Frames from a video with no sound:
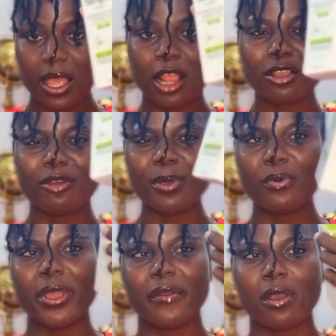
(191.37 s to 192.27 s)
a lot of
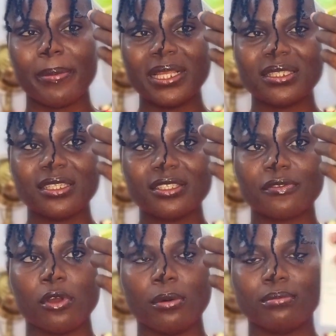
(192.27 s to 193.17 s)
people were recommending it
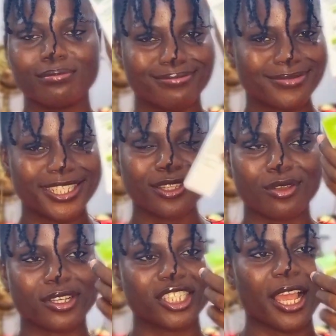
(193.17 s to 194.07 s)
from
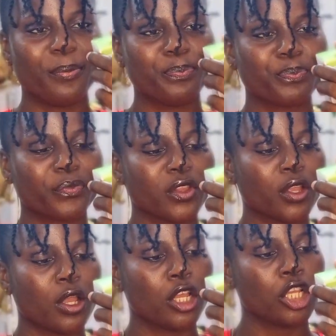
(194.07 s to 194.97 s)
TikTok. Yeah.
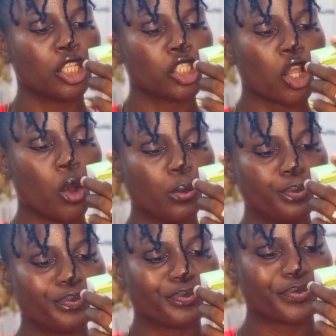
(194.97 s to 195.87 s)
So,
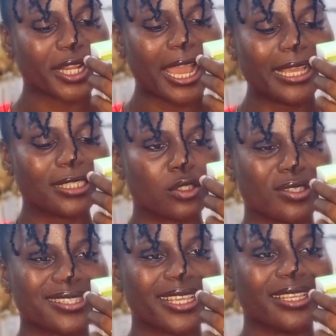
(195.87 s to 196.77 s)
kind to
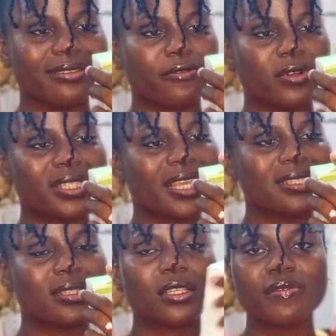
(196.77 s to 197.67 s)
skin, for
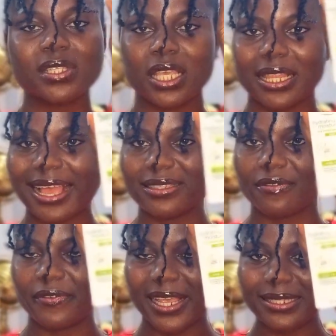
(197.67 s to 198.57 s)
sensitive skin. That is the
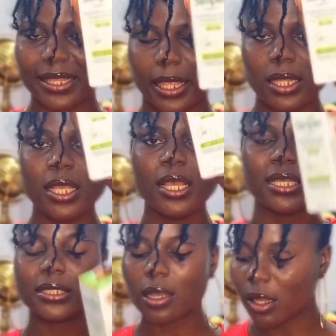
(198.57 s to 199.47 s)
first thing.
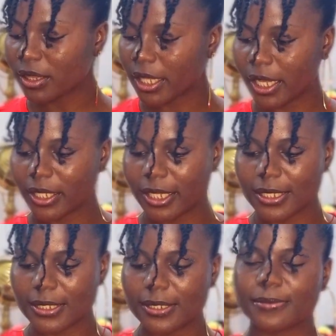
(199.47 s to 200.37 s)
Second thing
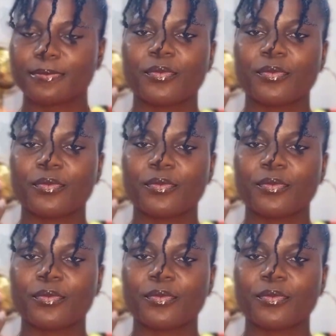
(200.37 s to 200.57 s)
is